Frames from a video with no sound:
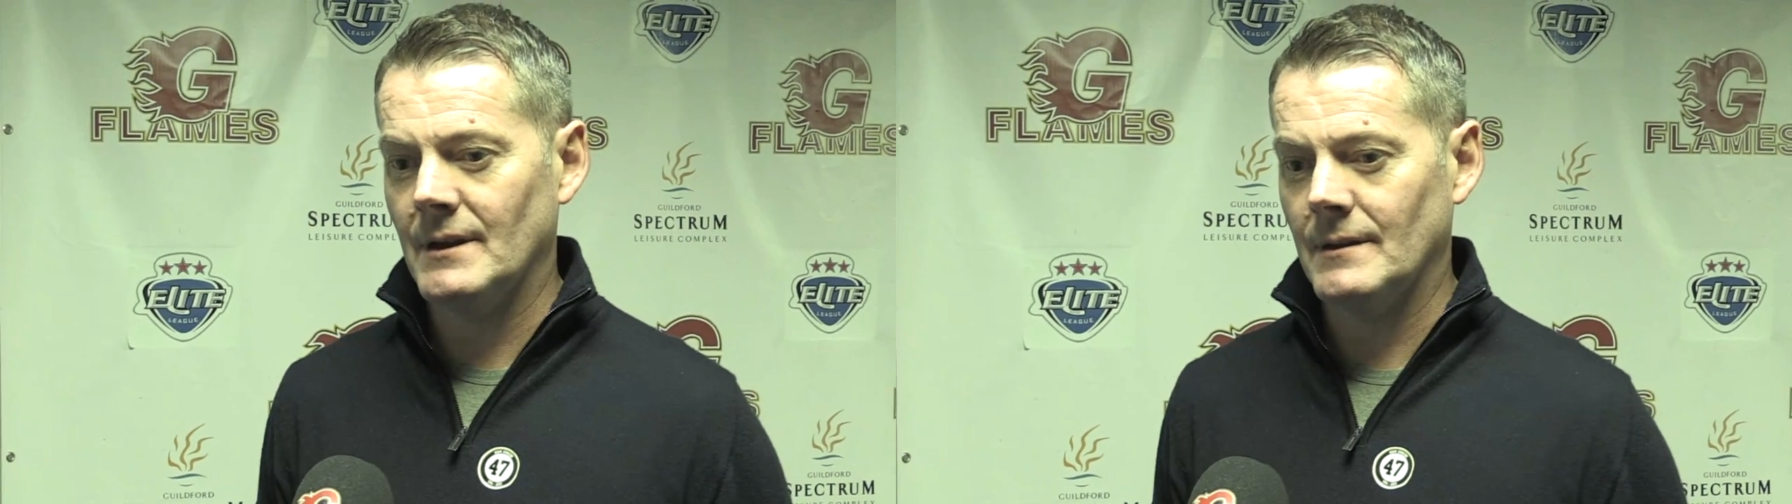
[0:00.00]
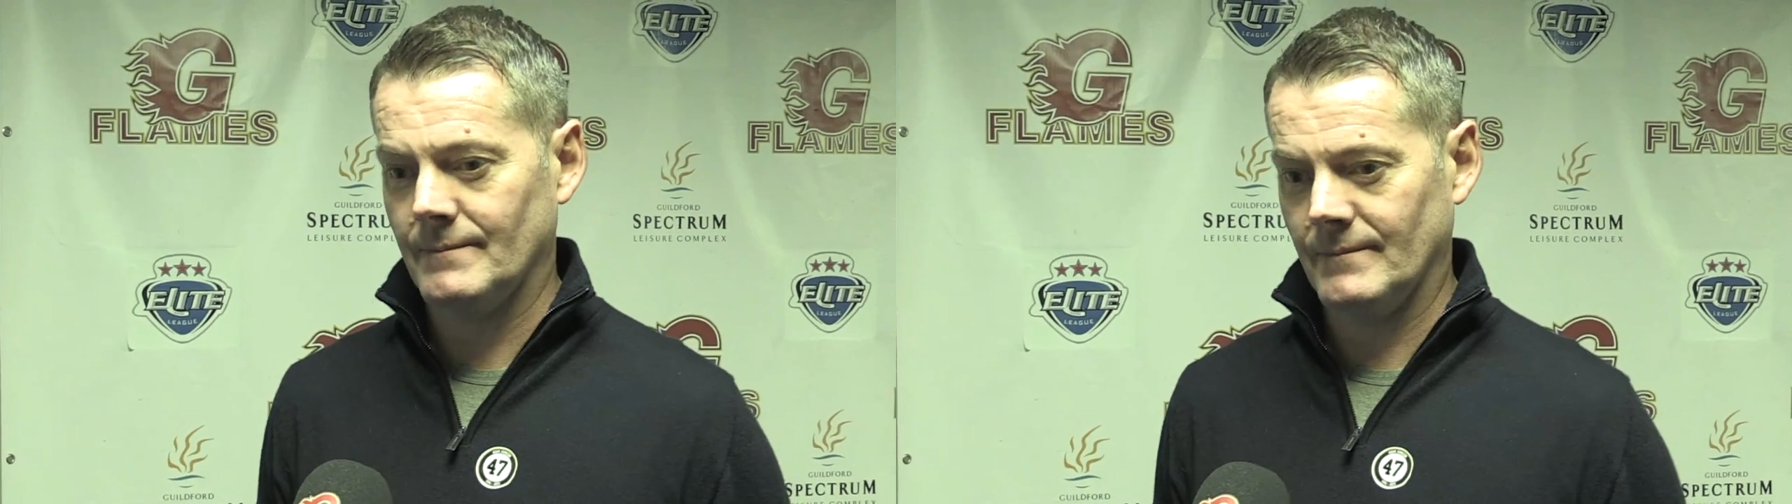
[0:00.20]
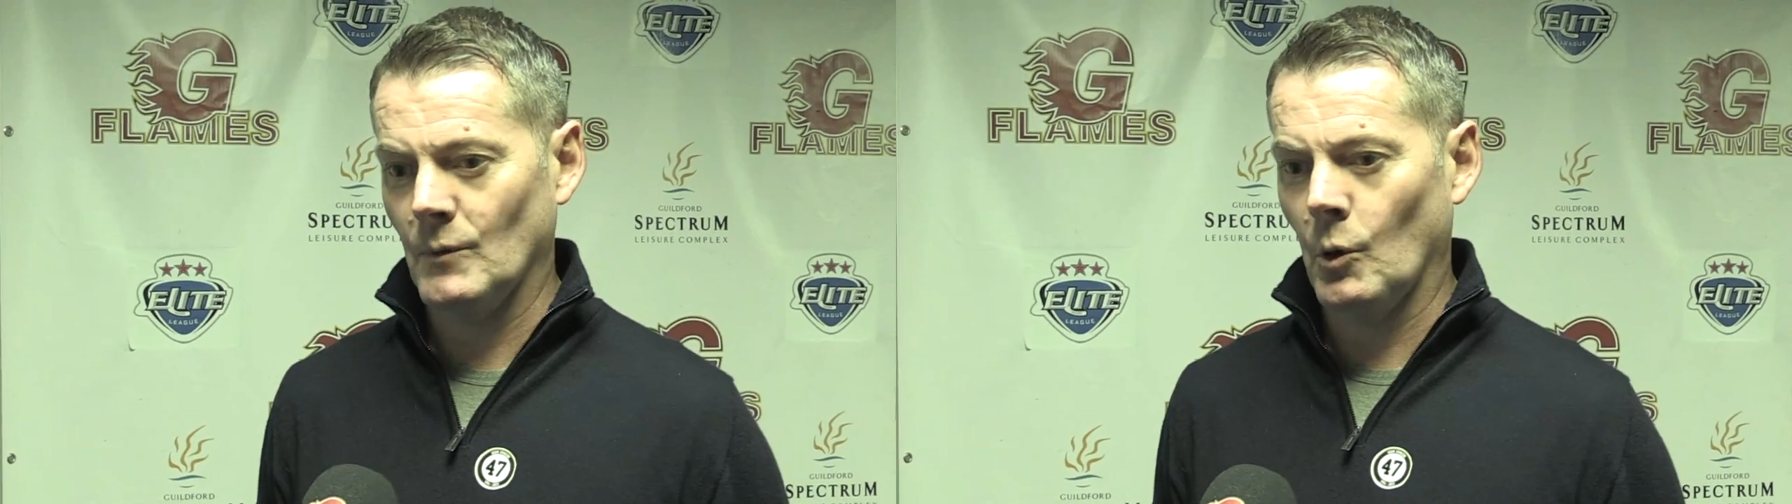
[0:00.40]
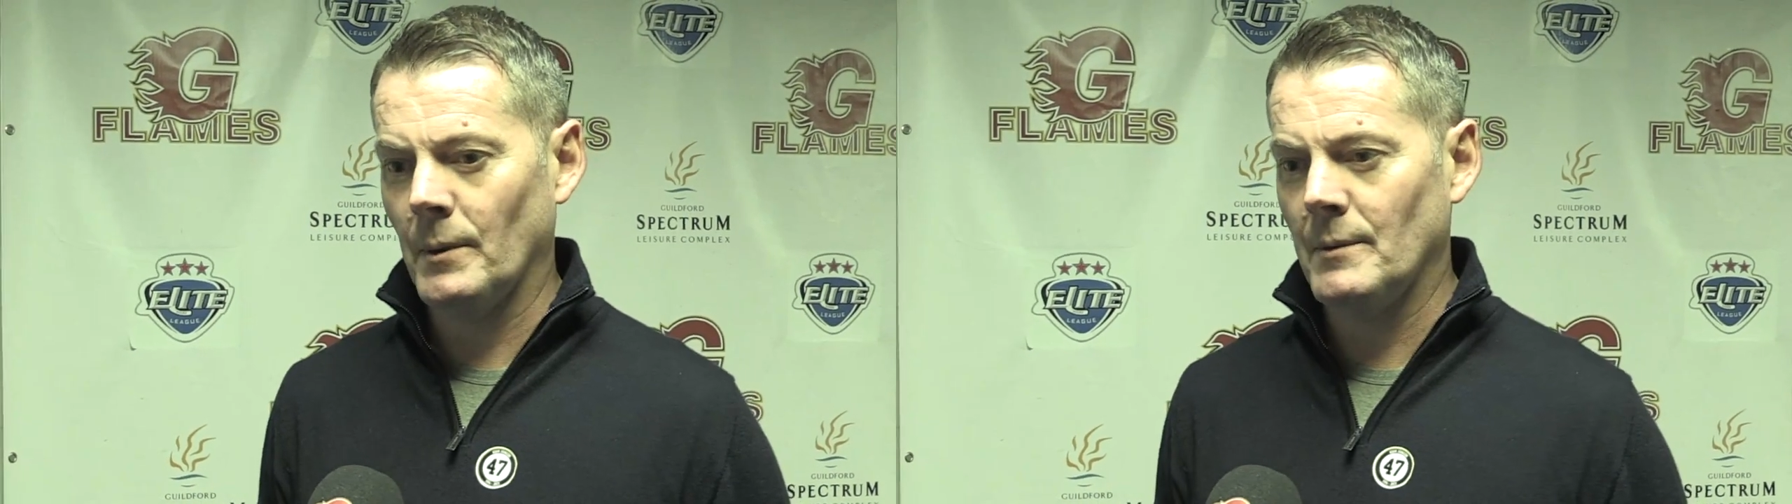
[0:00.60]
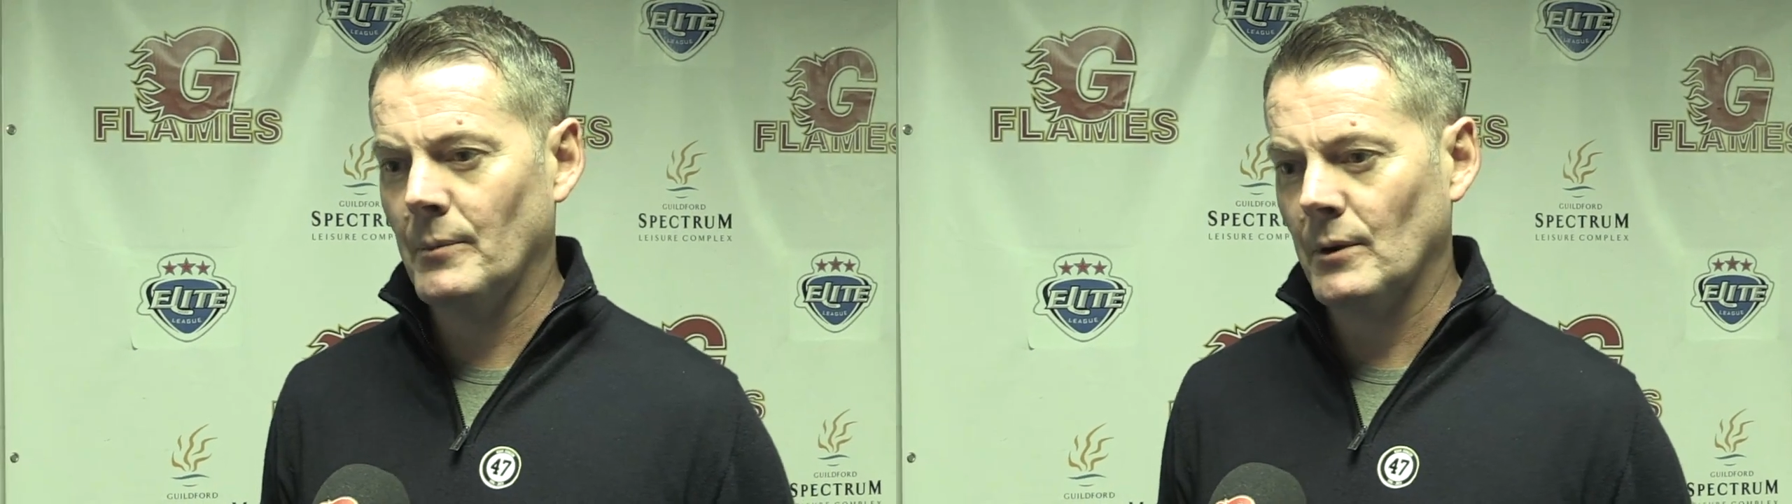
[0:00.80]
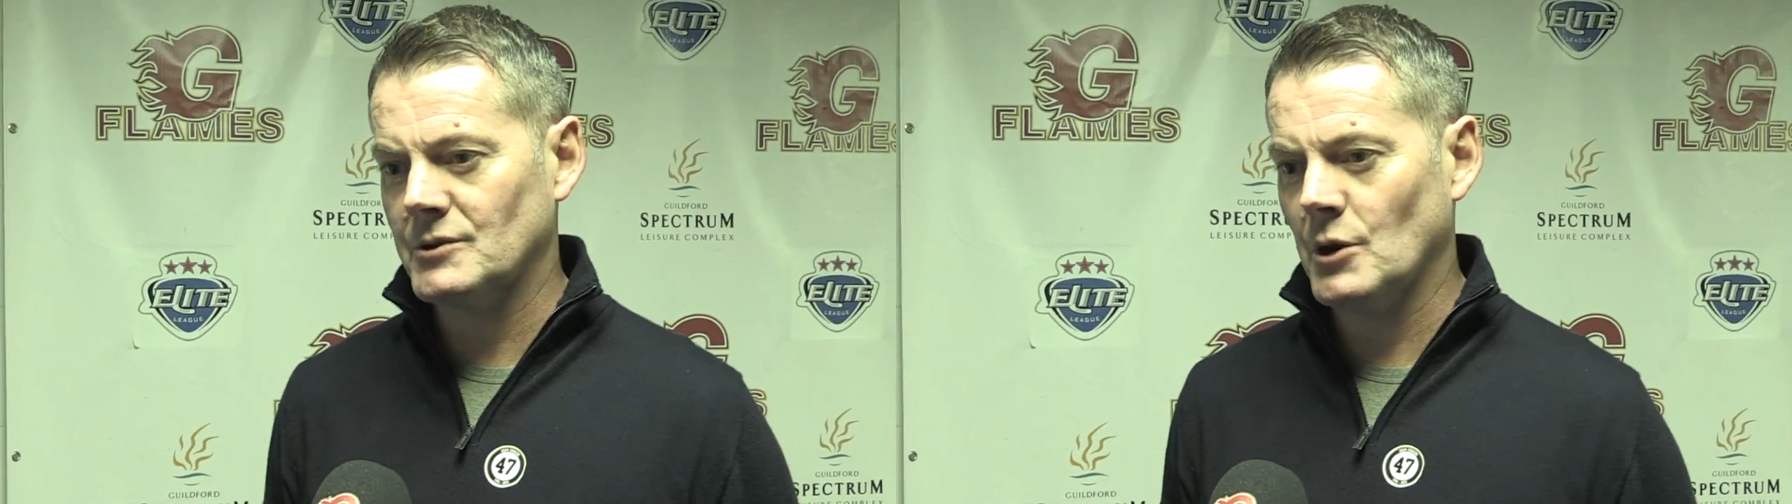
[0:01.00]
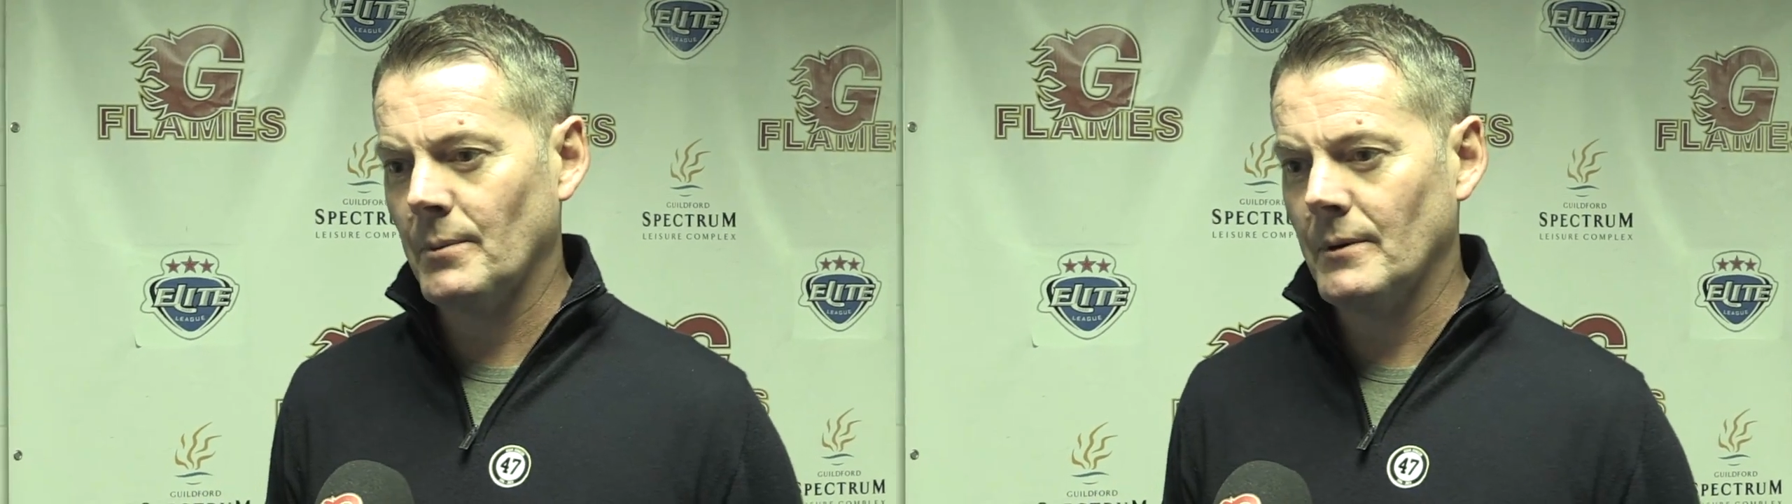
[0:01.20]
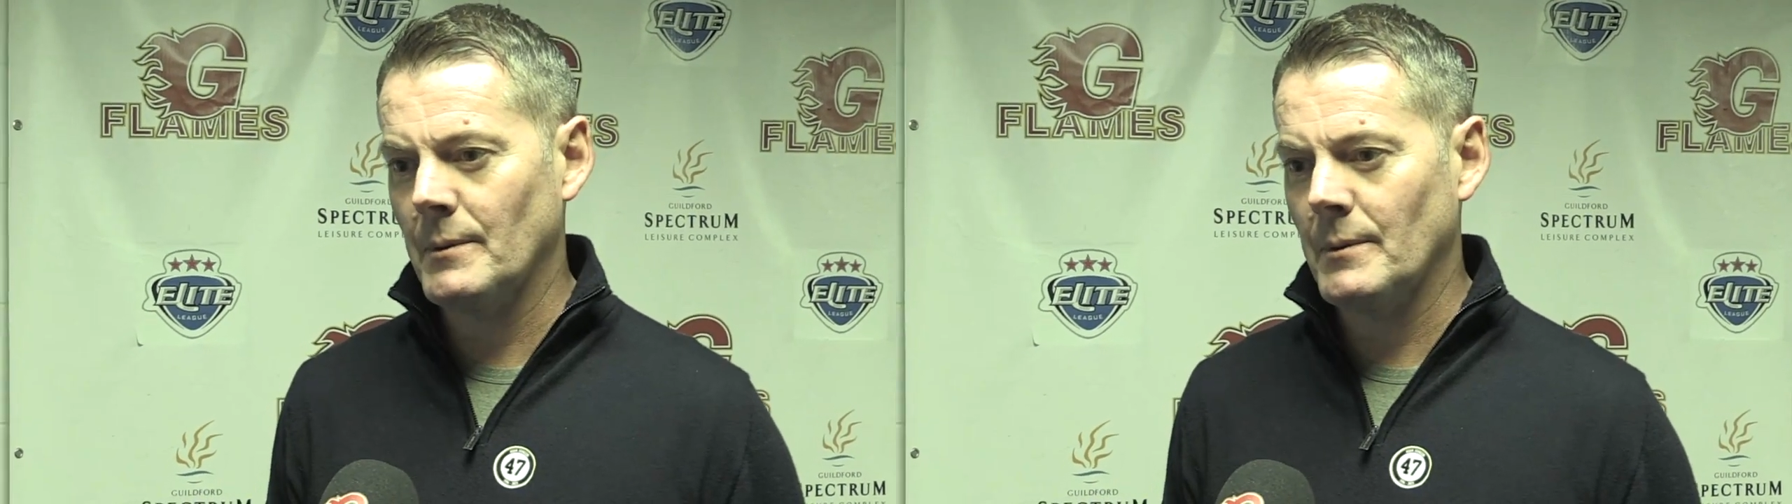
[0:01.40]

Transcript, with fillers: the open puck drop,